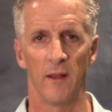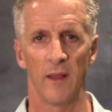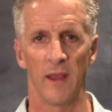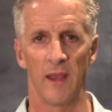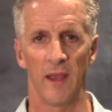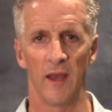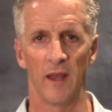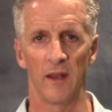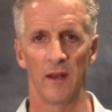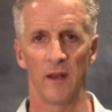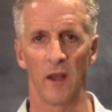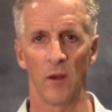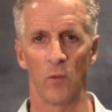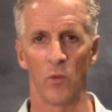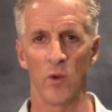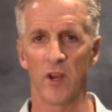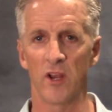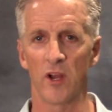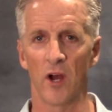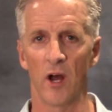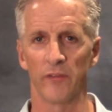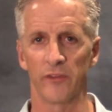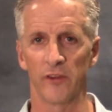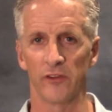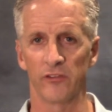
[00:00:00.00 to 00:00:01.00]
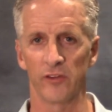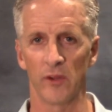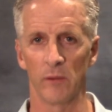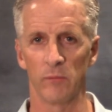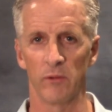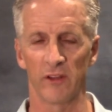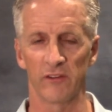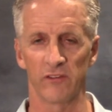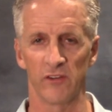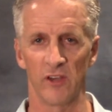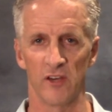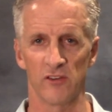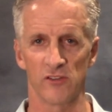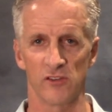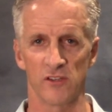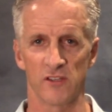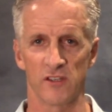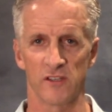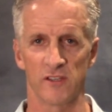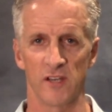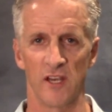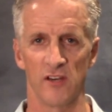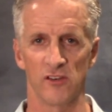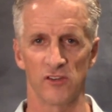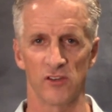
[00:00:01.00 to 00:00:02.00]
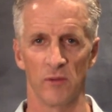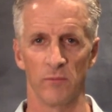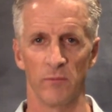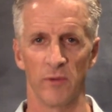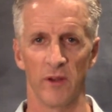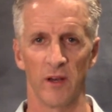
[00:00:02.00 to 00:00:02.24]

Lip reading: And we call it the subluxation station,